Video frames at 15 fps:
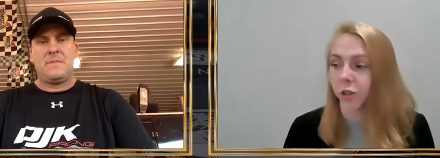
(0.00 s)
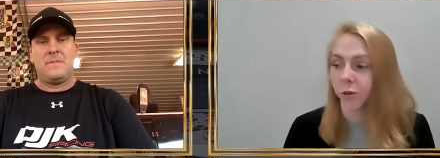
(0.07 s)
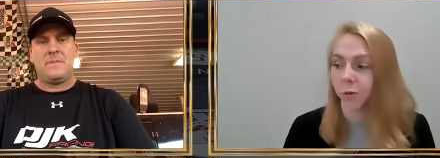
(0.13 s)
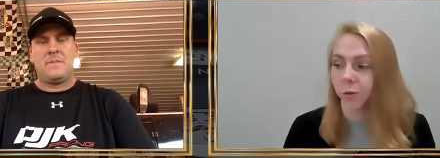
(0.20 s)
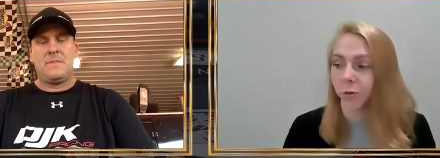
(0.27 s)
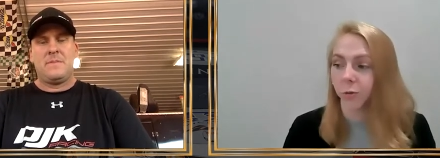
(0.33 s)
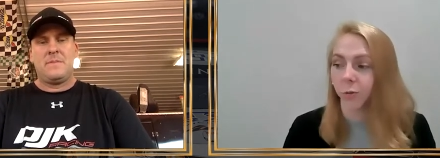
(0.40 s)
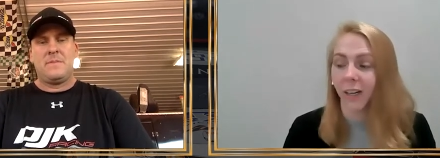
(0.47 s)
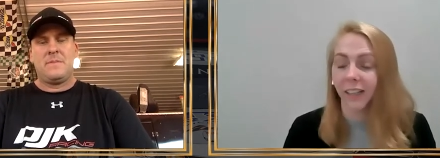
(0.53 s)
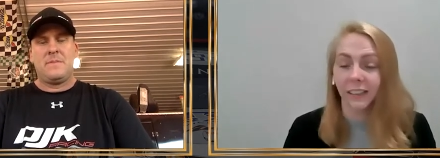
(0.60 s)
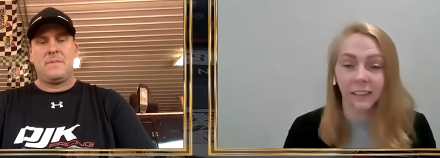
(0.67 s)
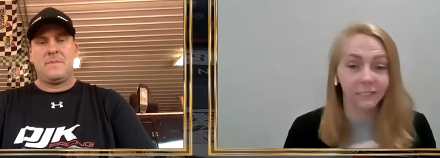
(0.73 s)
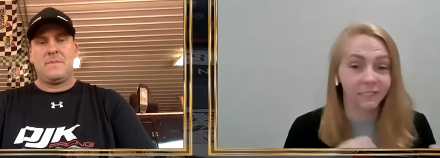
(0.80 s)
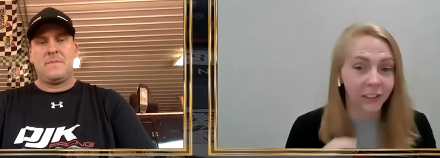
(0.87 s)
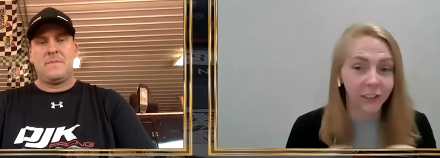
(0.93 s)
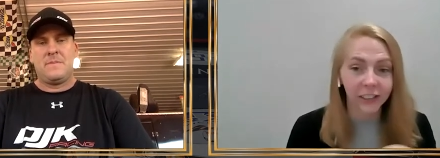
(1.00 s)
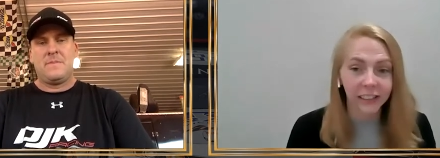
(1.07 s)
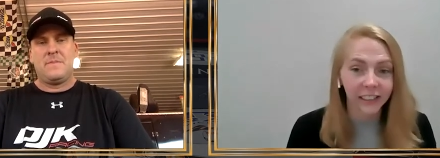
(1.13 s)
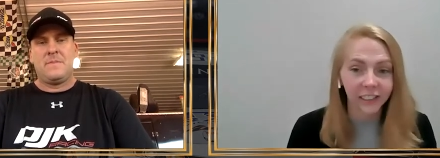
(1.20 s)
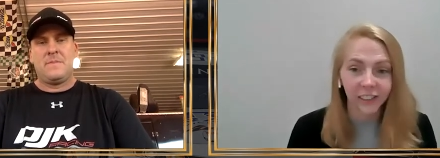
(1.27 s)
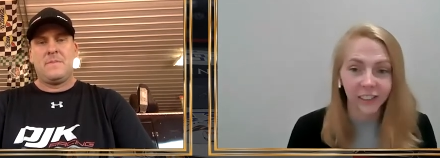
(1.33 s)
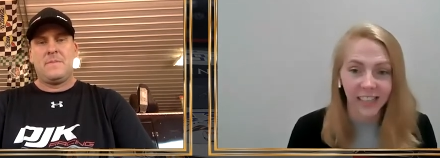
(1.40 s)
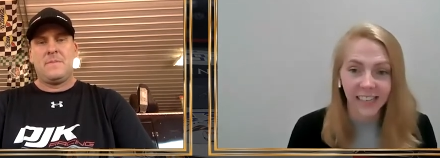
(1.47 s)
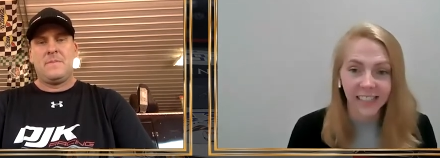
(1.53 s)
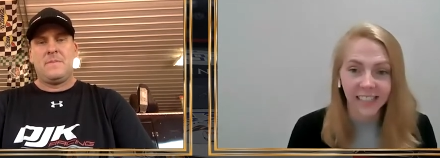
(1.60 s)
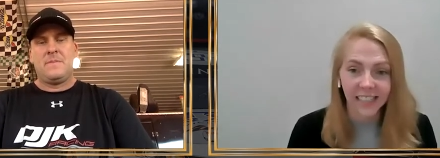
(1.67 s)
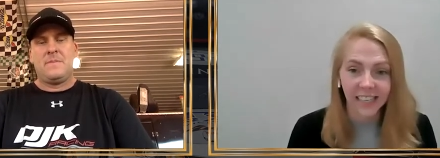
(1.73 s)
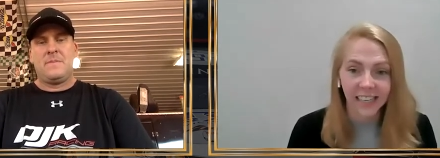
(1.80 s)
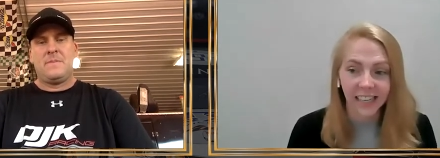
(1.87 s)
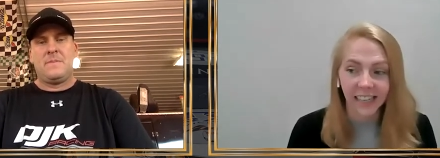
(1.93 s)
Speaker 1: to a very little
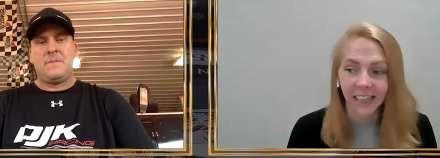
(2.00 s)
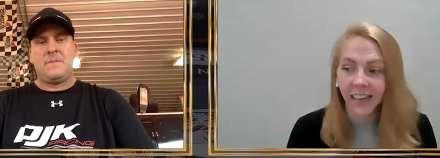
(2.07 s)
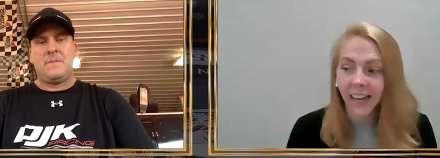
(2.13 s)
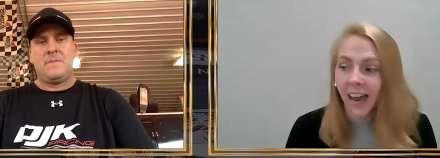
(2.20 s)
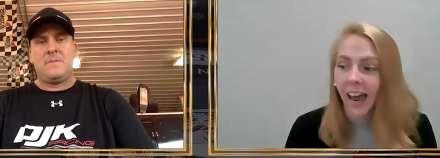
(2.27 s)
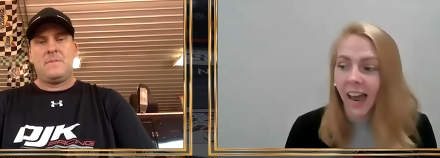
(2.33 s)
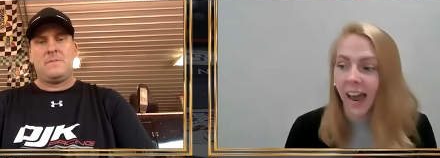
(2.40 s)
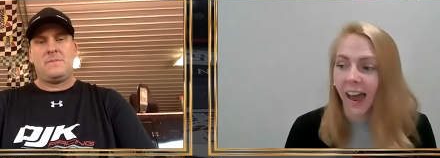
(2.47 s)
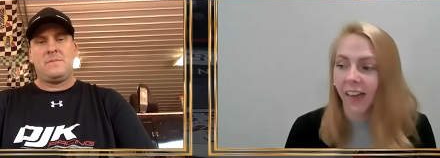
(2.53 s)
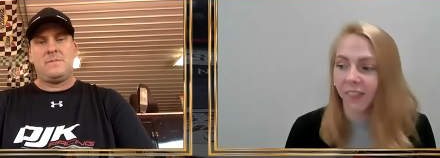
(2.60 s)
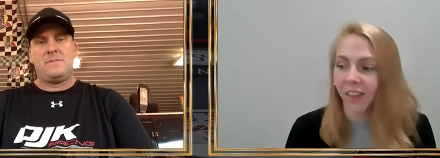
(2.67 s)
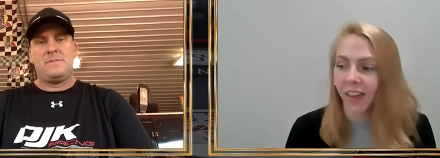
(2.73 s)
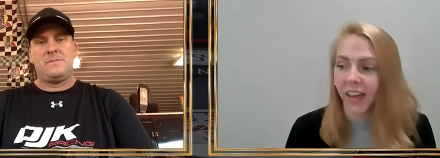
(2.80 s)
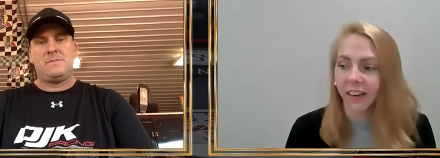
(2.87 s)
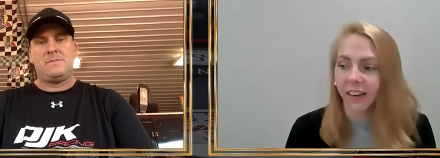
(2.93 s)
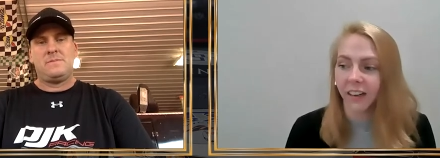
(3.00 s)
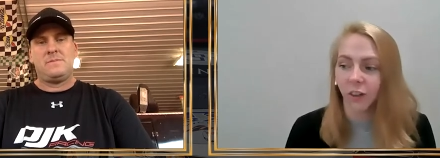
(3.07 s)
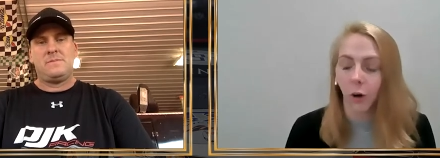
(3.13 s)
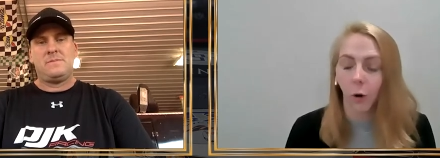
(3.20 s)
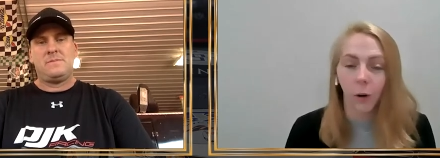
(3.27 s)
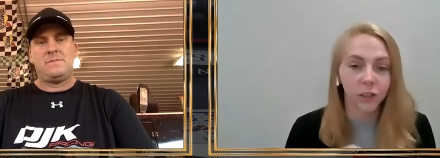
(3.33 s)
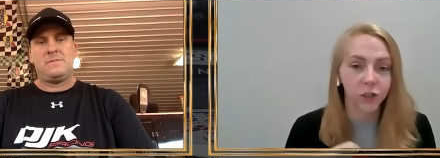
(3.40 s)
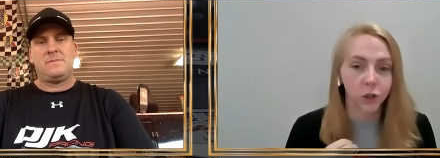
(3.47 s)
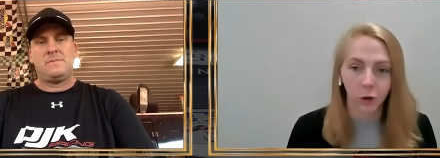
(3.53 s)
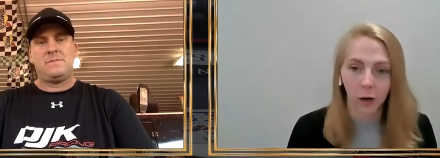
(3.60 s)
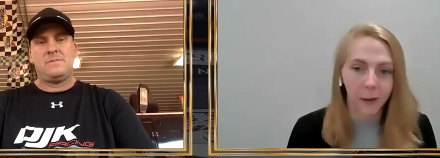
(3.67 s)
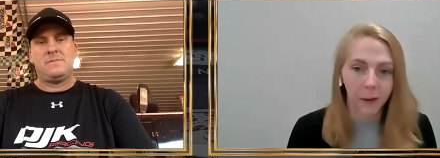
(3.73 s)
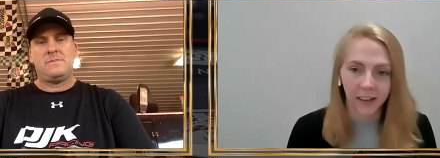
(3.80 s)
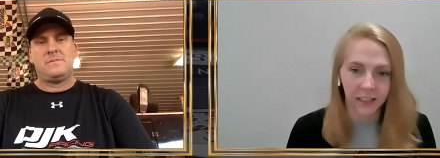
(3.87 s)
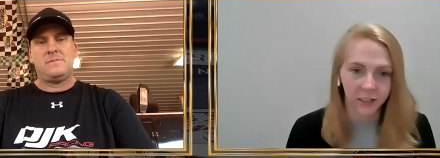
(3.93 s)
testing and then going
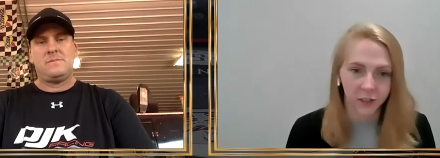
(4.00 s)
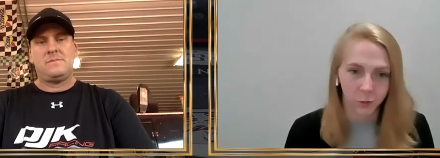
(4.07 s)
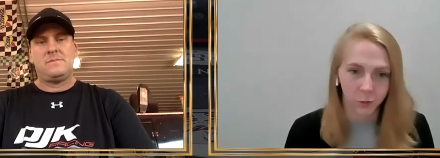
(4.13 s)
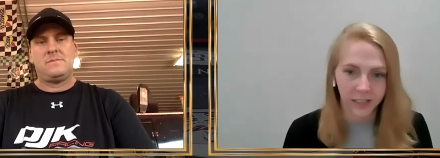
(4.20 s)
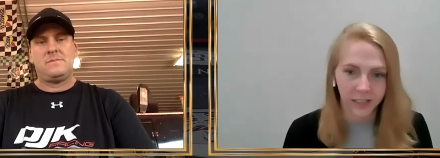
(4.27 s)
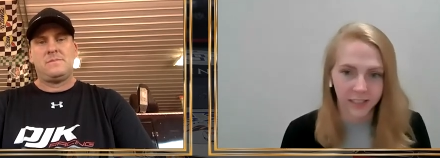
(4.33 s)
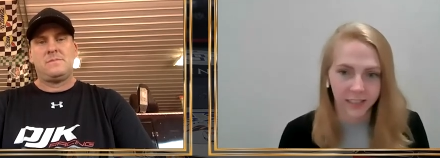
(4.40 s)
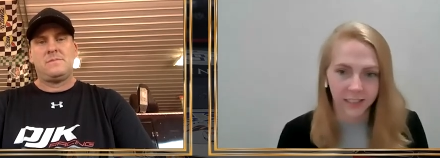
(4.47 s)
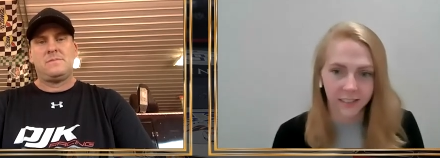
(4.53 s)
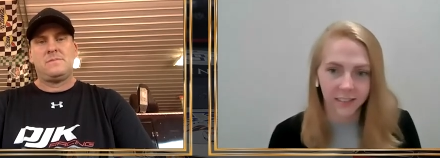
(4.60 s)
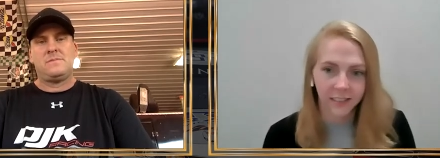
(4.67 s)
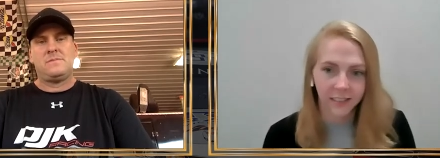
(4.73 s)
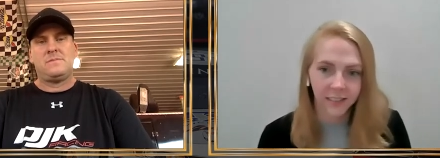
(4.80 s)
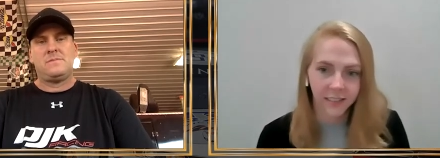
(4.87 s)
straight back into racing?